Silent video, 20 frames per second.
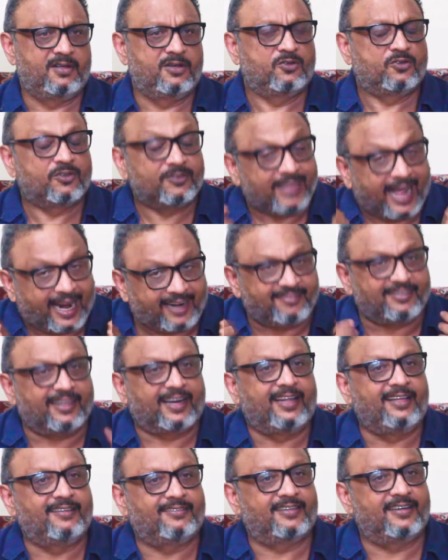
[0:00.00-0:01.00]
So that's the
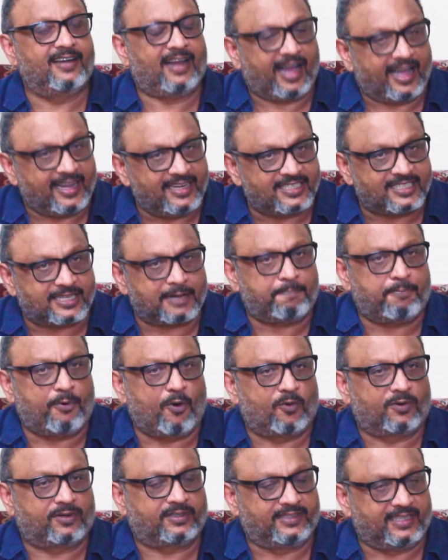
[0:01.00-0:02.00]
reason I
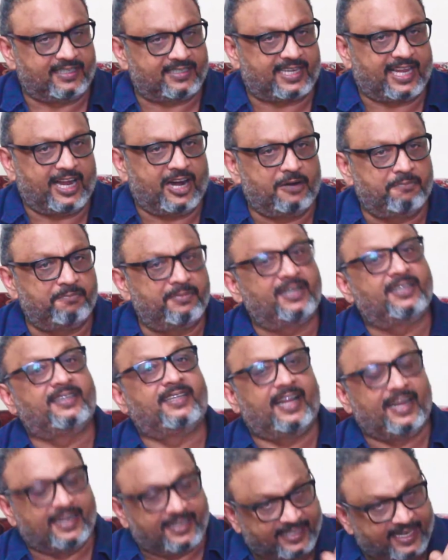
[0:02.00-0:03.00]
support this government,
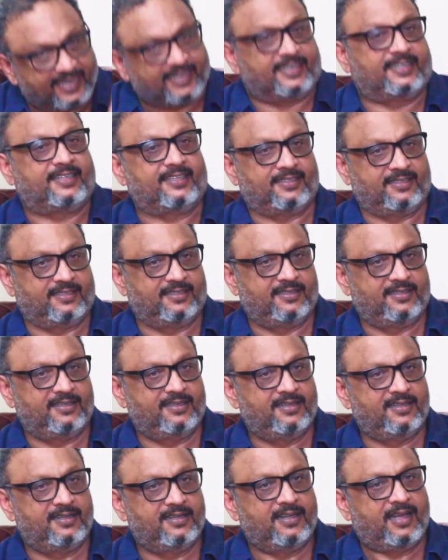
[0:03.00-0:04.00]
they did,
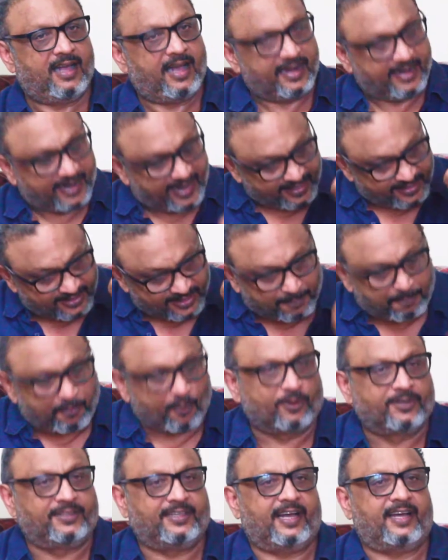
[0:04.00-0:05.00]
and I
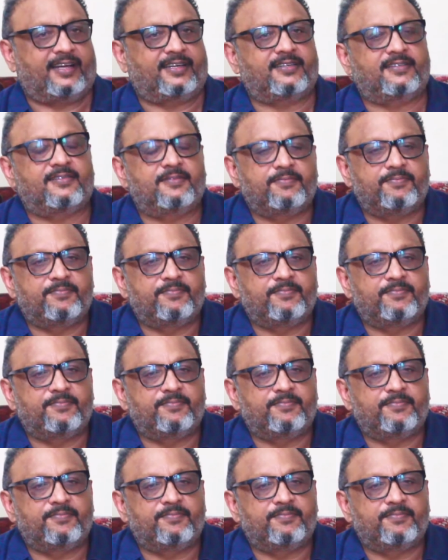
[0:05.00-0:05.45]
support that.